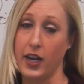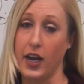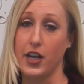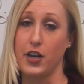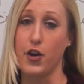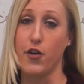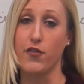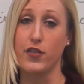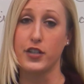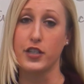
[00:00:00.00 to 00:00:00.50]
I
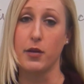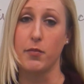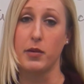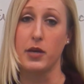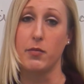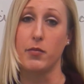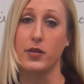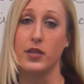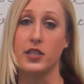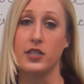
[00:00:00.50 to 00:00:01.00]
know for some
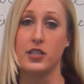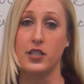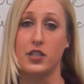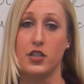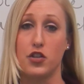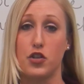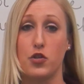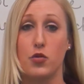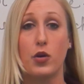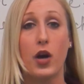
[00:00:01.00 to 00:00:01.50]
people this is a
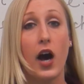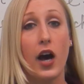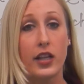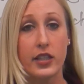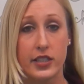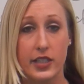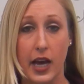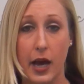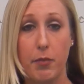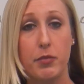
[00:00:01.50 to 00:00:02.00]
new
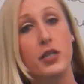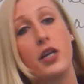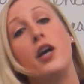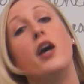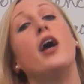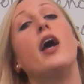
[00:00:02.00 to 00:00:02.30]
concept,